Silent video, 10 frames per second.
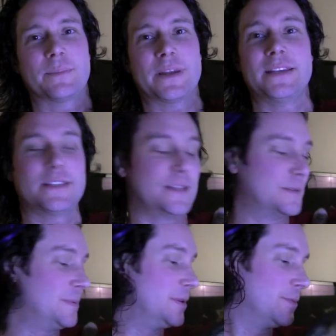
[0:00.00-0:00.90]
But he
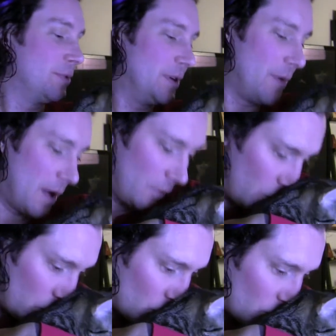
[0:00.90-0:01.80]
seems to be doing pretty well,
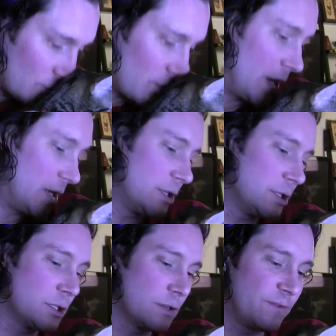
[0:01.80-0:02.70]
right?
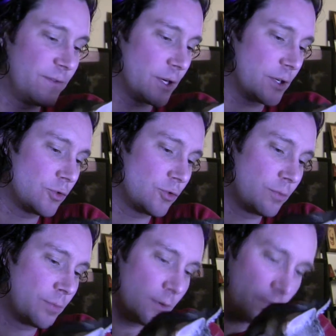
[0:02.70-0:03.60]
Because you're a fucking
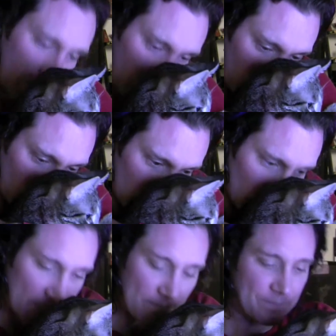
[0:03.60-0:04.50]
trooper.
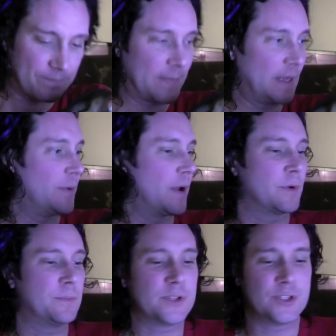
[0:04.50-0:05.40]
Anyway, we're
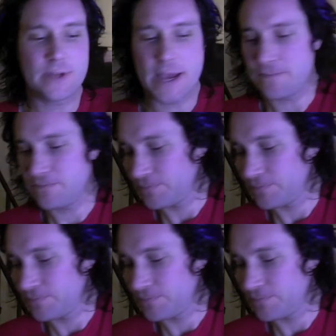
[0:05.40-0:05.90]
gonna put you down.